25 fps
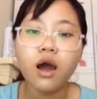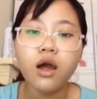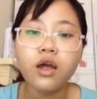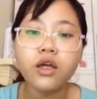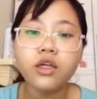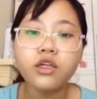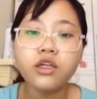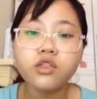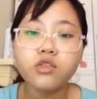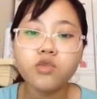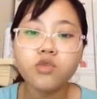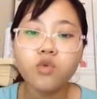
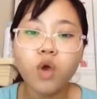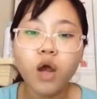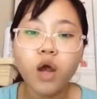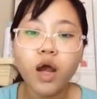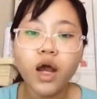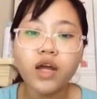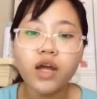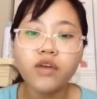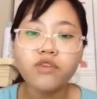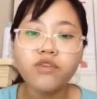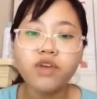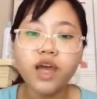his
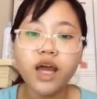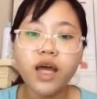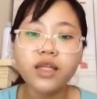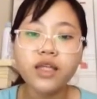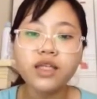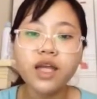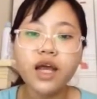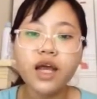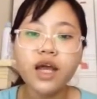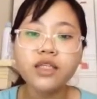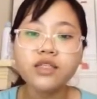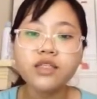wife had
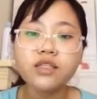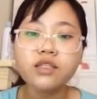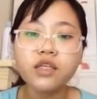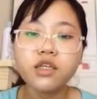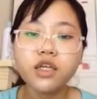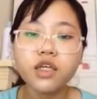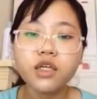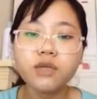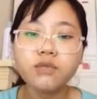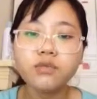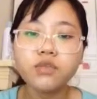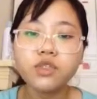asked
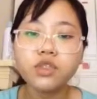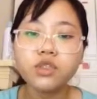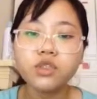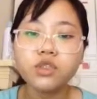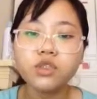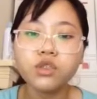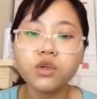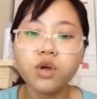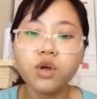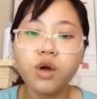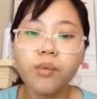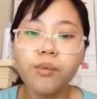him
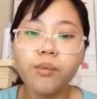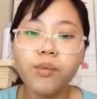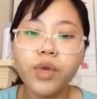to